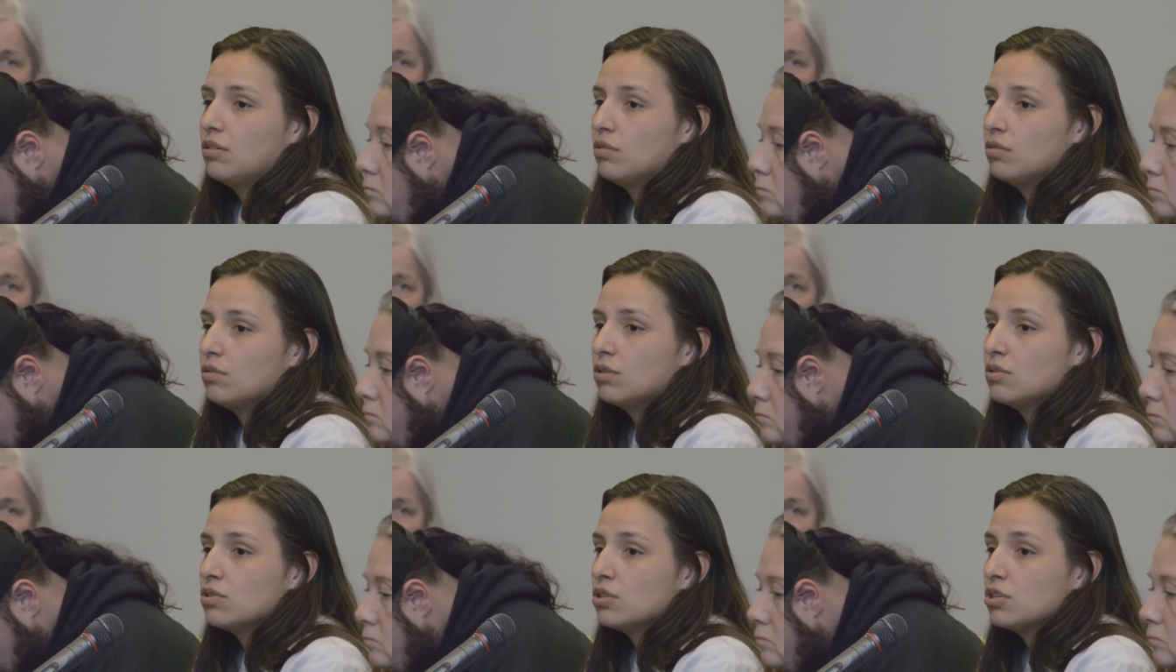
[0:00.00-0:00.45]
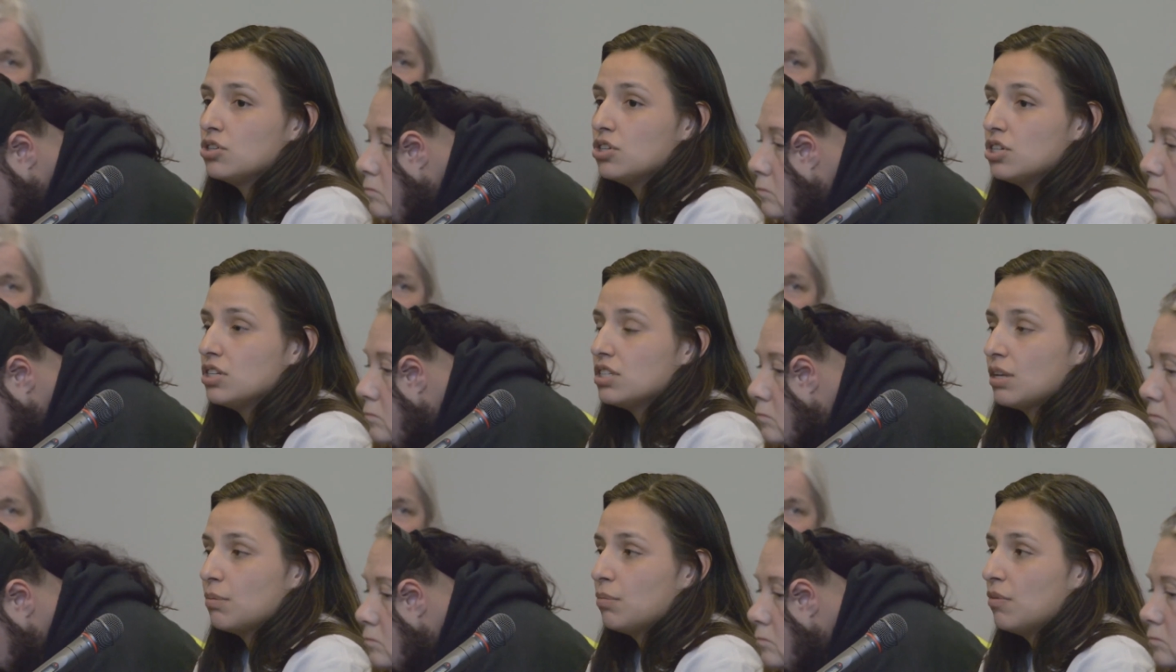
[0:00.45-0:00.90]
Those are
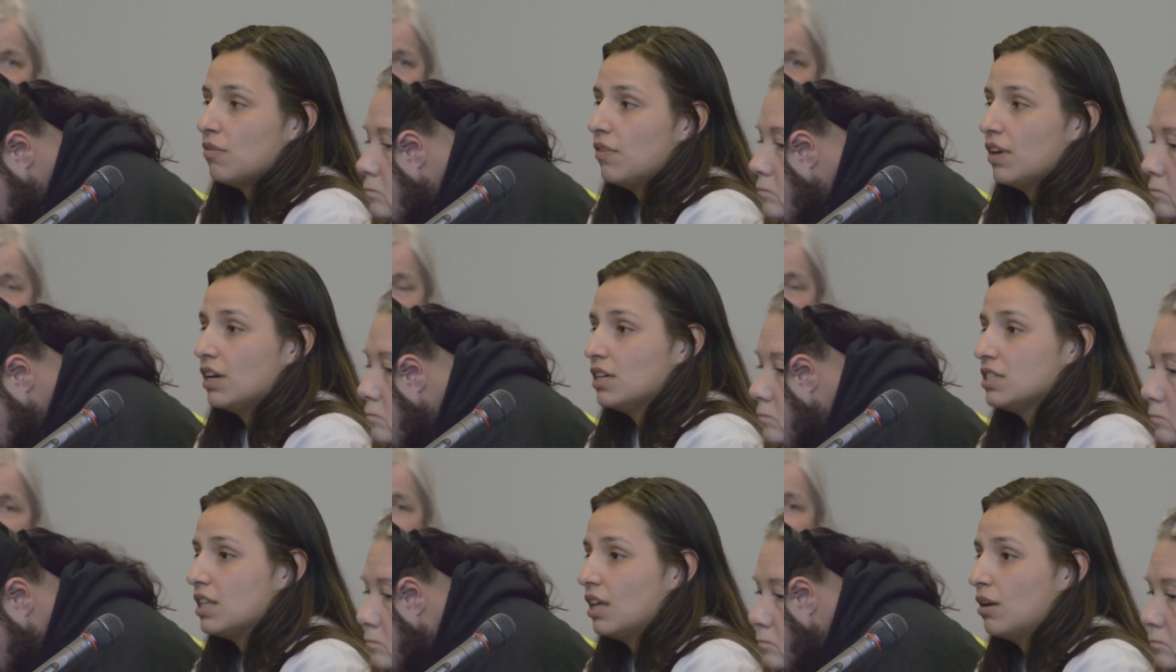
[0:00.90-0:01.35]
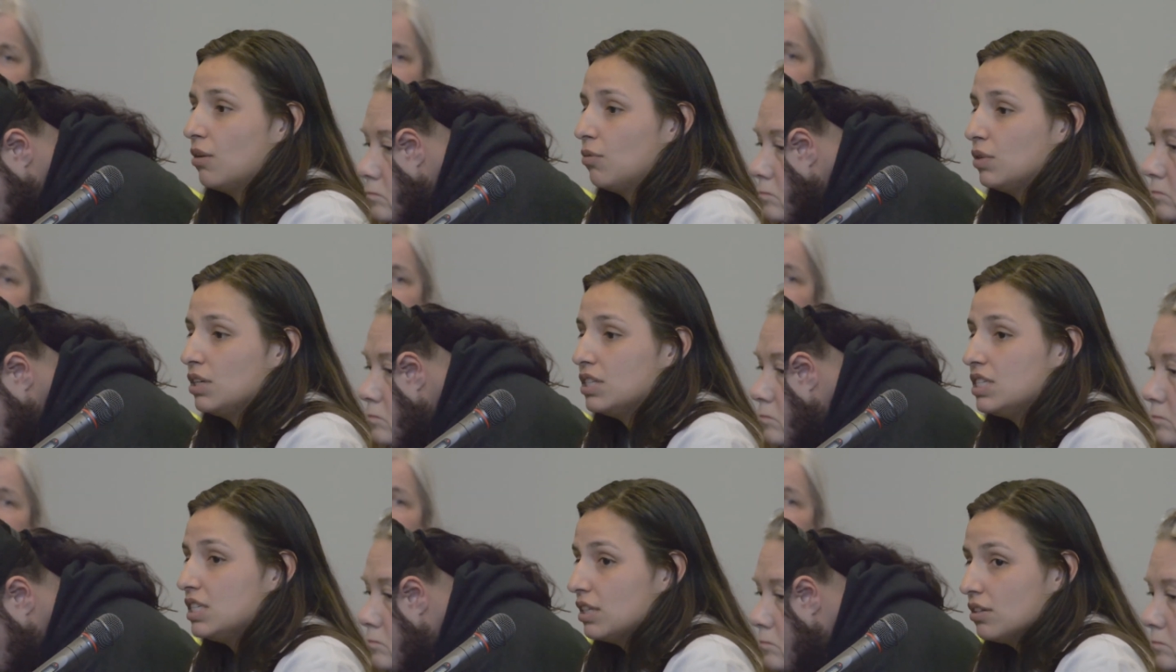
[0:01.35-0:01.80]
just some effects that we
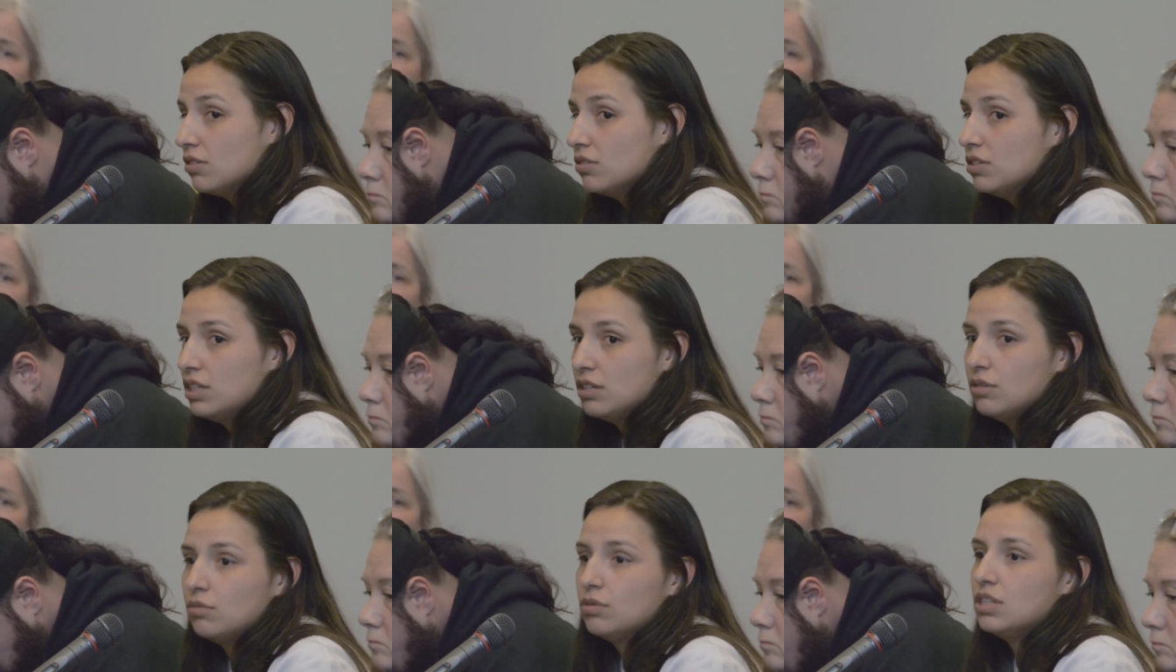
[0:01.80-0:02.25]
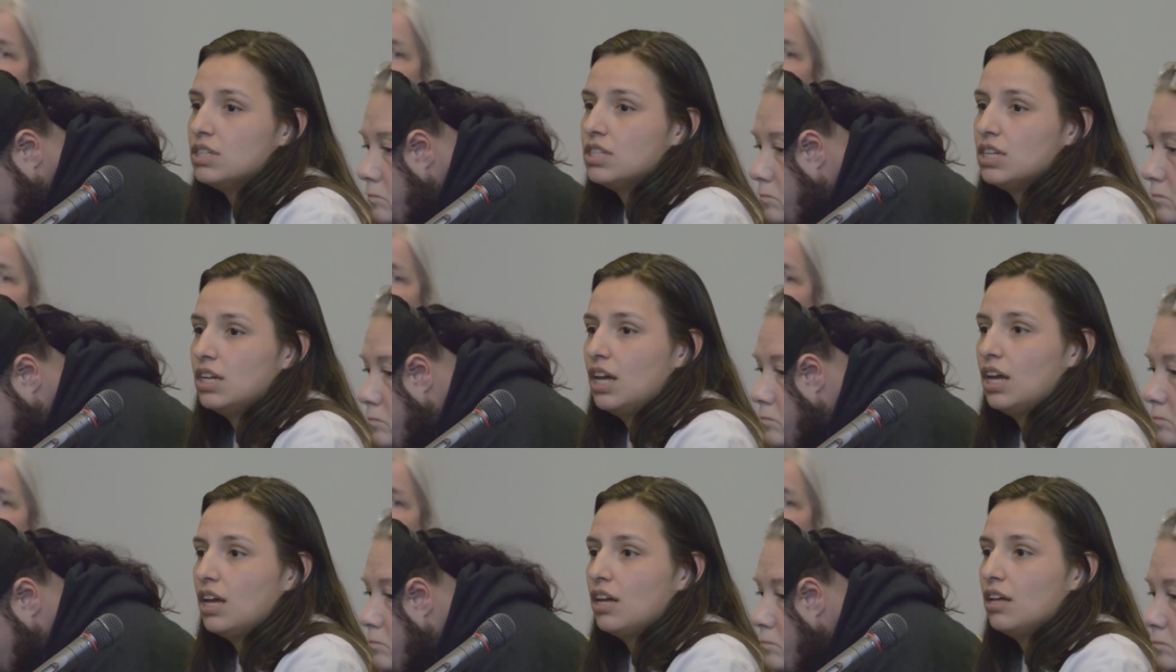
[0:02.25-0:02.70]
still deal with
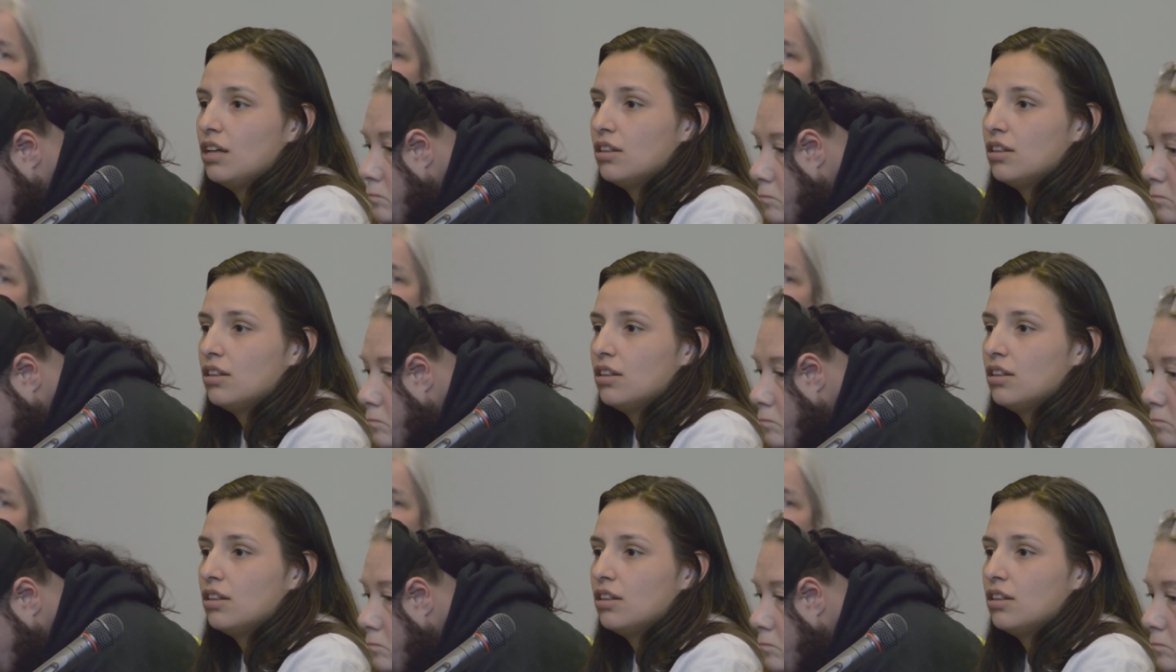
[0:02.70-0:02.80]
today.